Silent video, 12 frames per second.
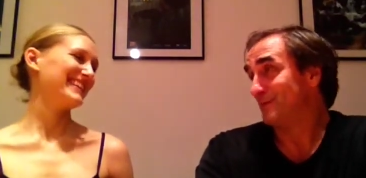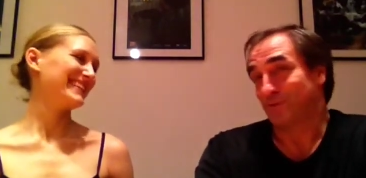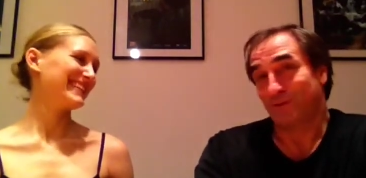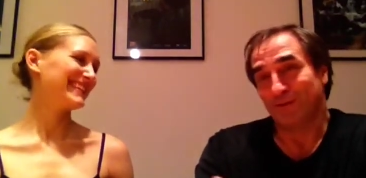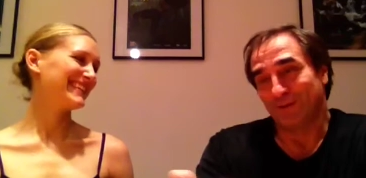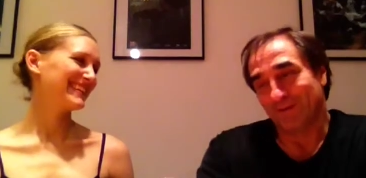
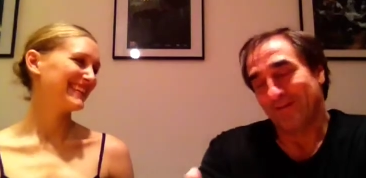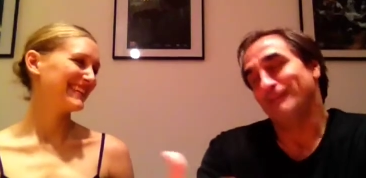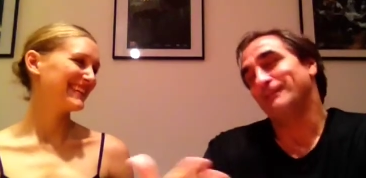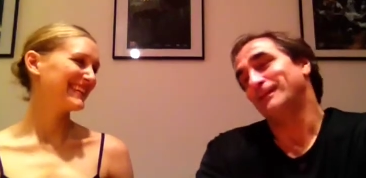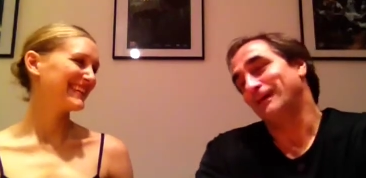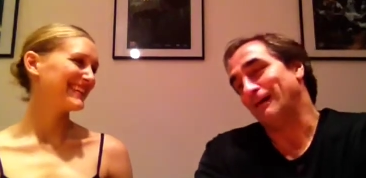Speaker 1: So
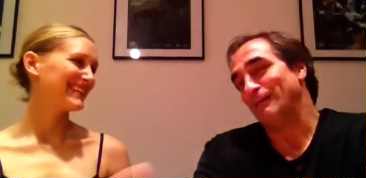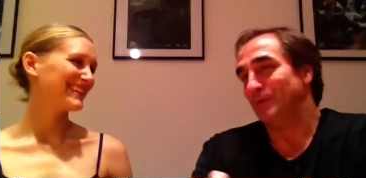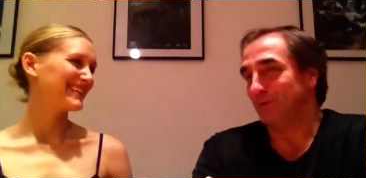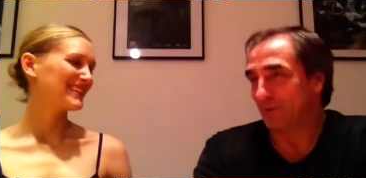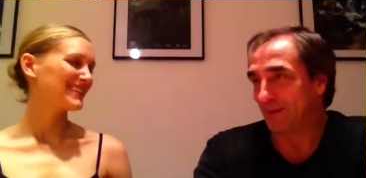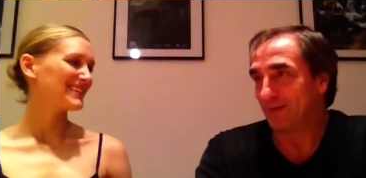uh, I've
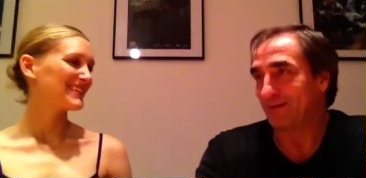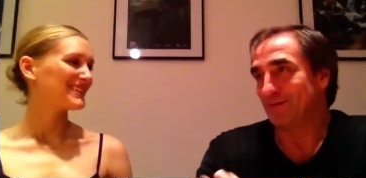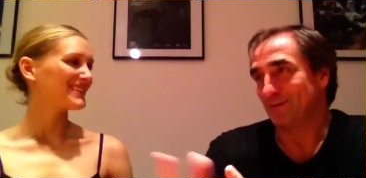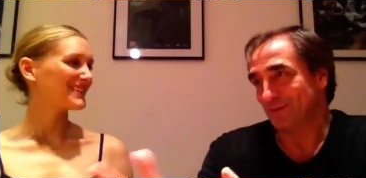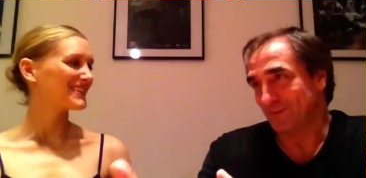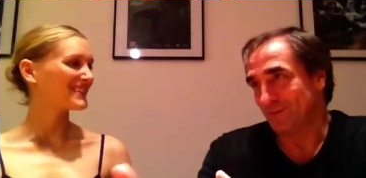been taken
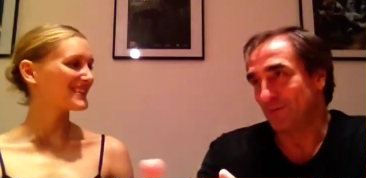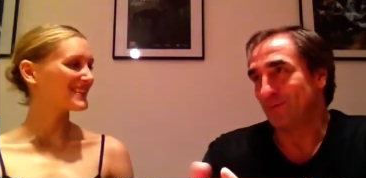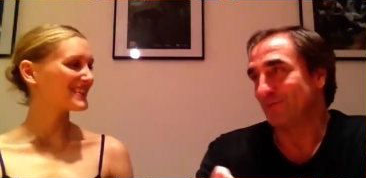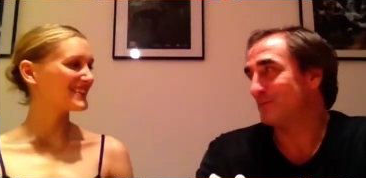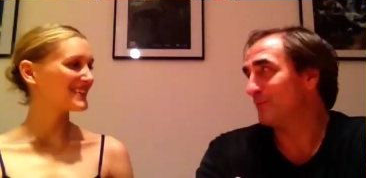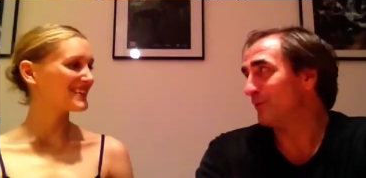
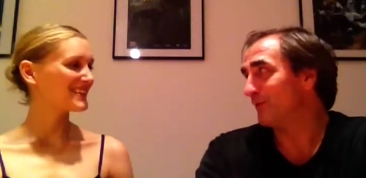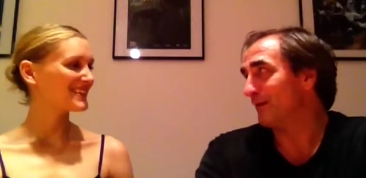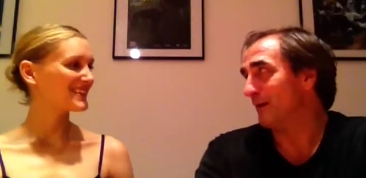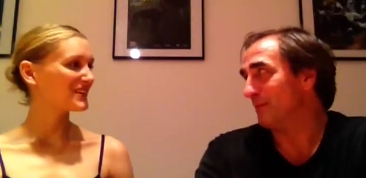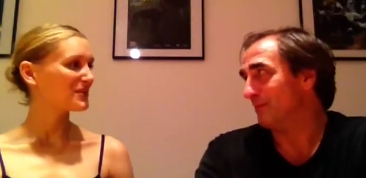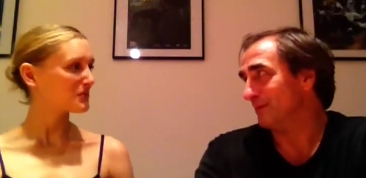to smaller
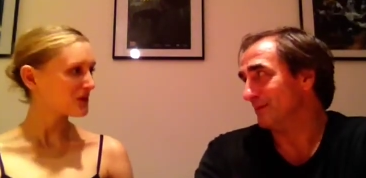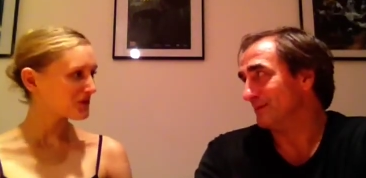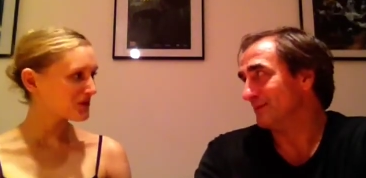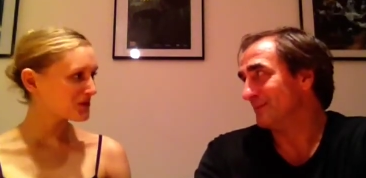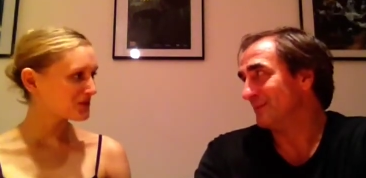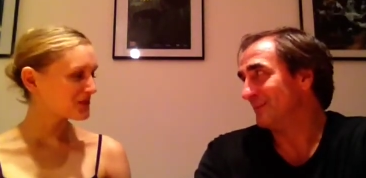company. Where
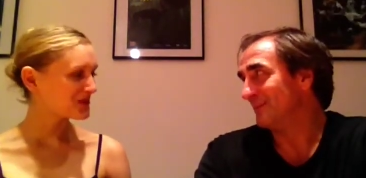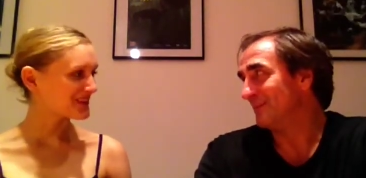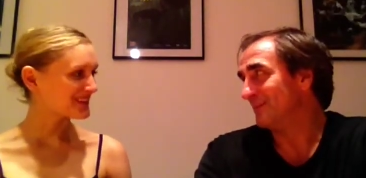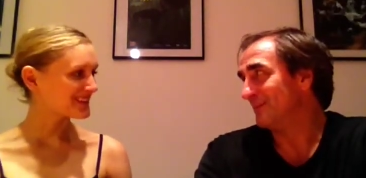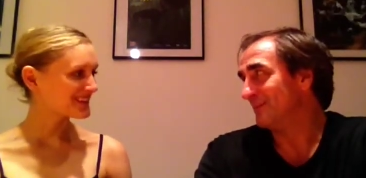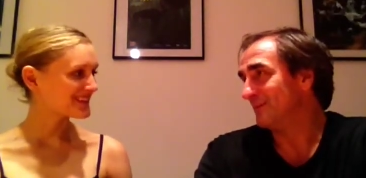
Speaker 2: were you
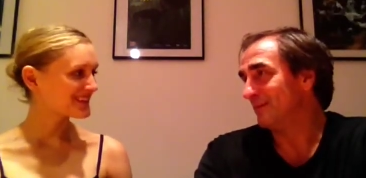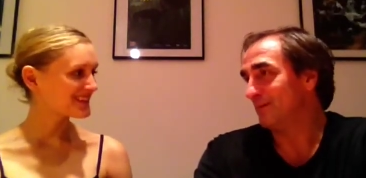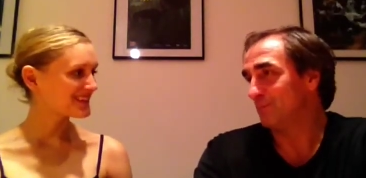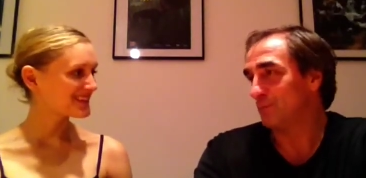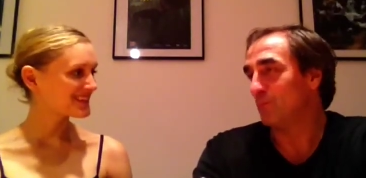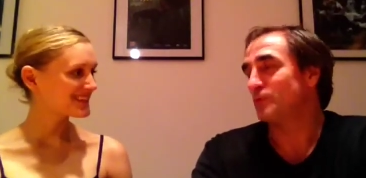born?
Speaker 1: I uh,
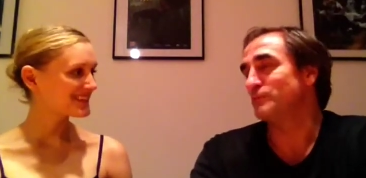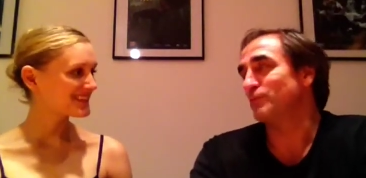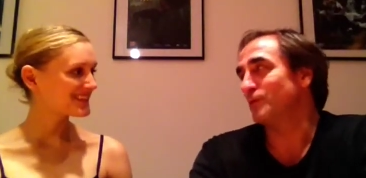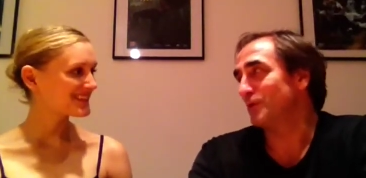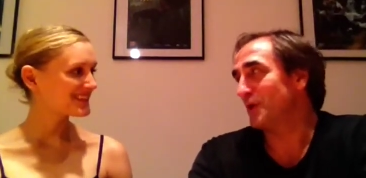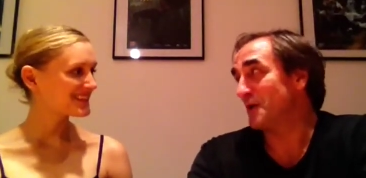was
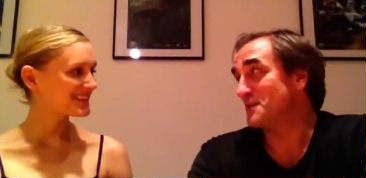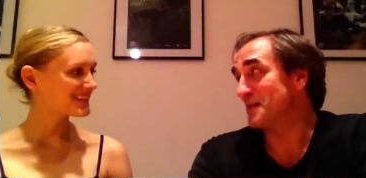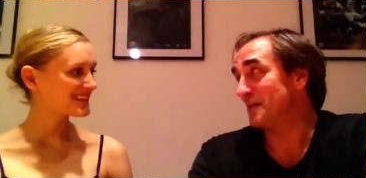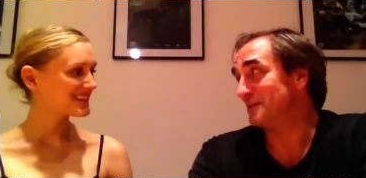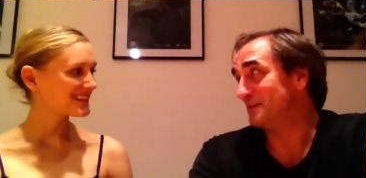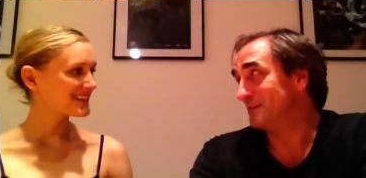born in
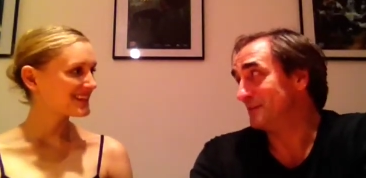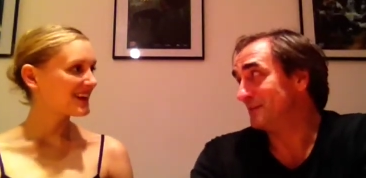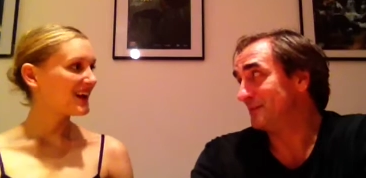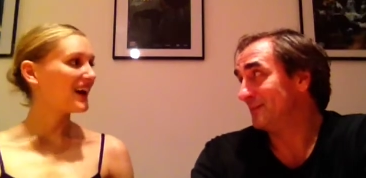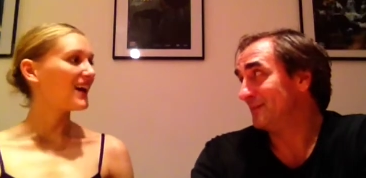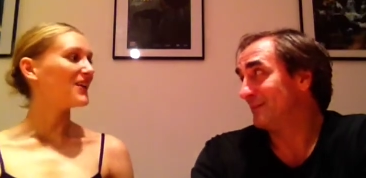Kazan.
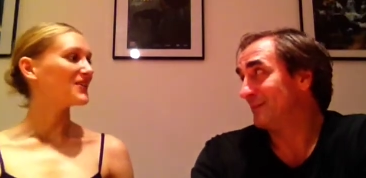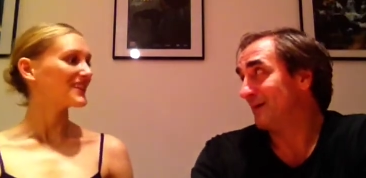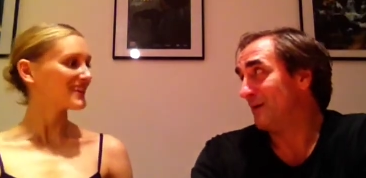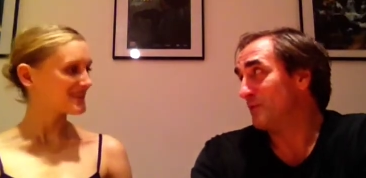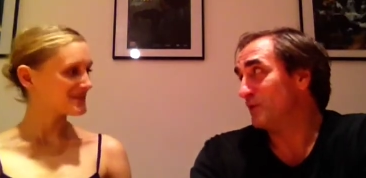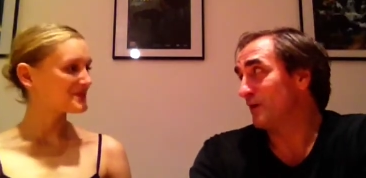
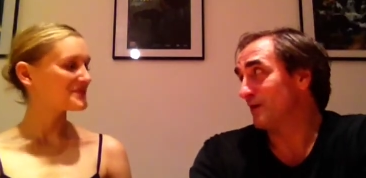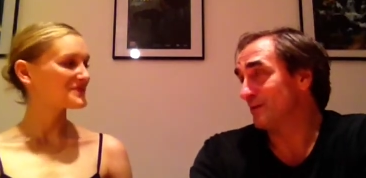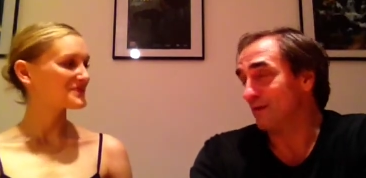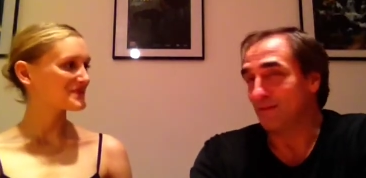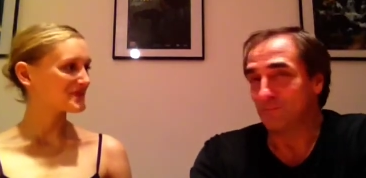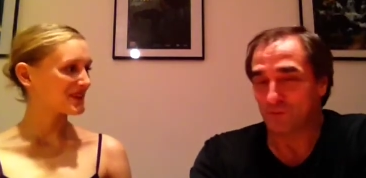Okay. I'm a
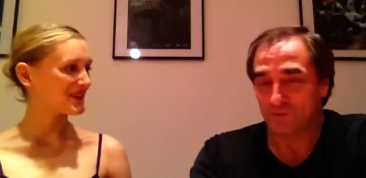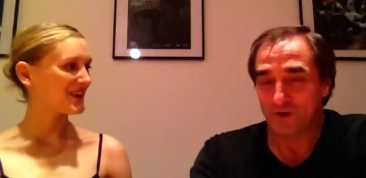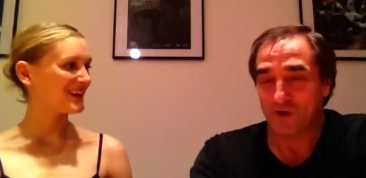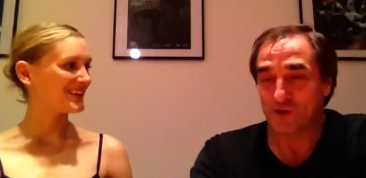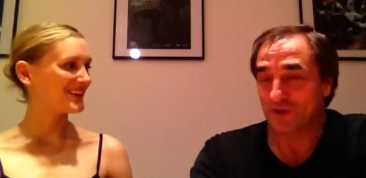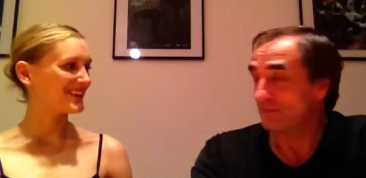Tartar. I'm not
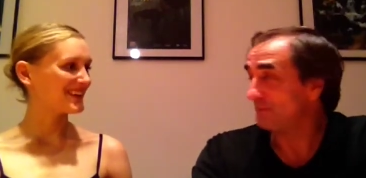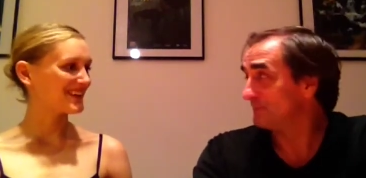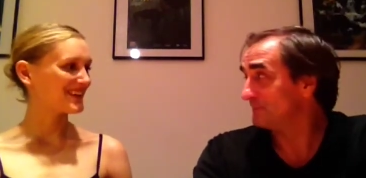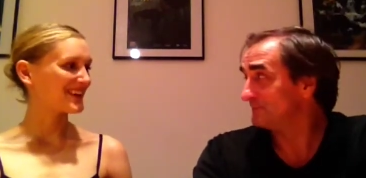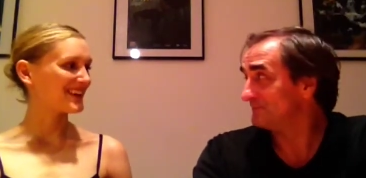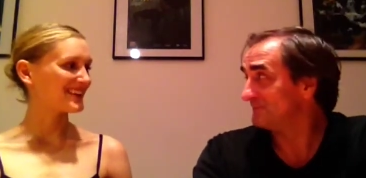Russian.
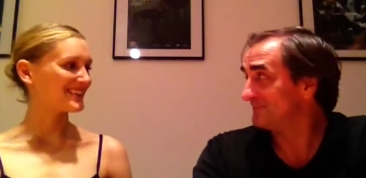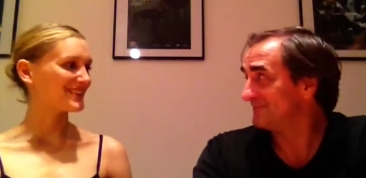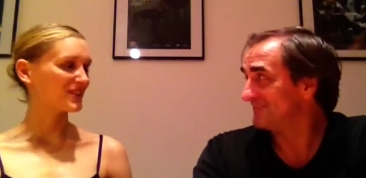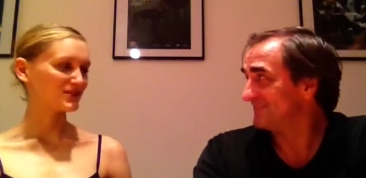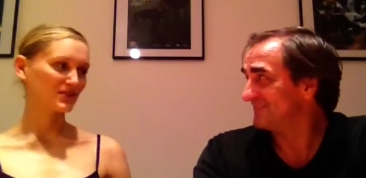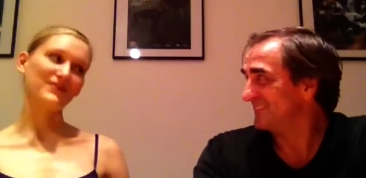
Speaker 2: Okay,
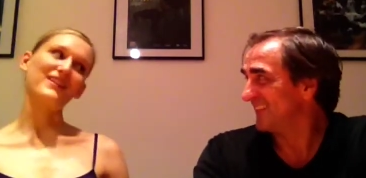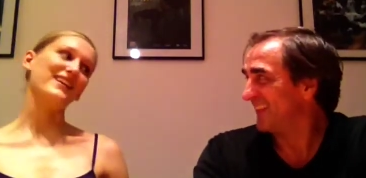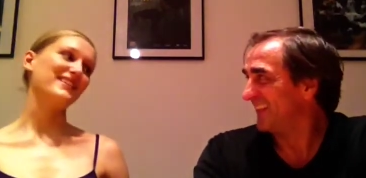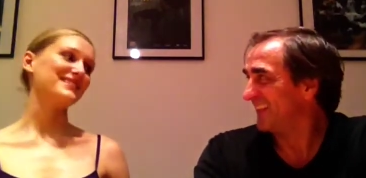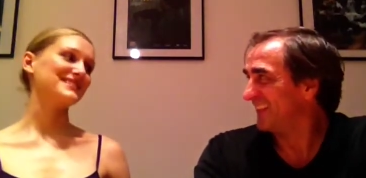lots of fire